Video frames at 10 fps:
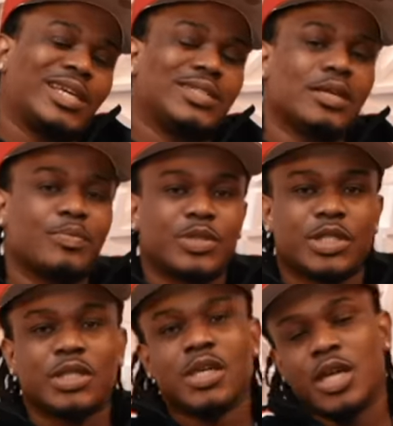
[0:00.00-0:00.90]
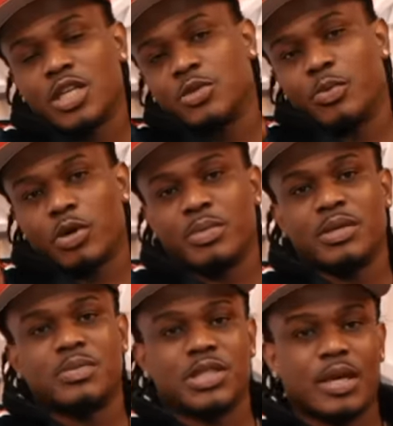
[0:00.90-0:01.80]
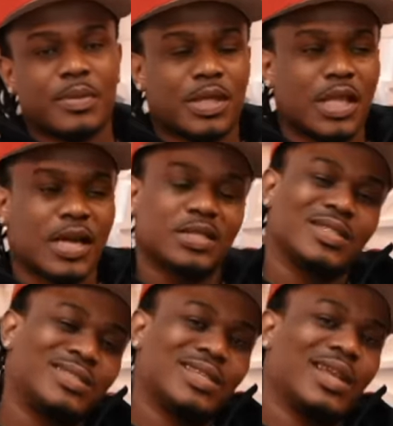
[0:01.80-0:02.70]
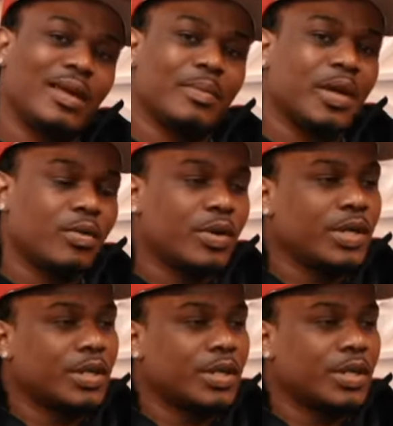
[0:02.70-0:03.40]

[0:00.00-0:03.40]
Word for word: Check your temperature. It's your boy BMG Upper Class, and today I'm here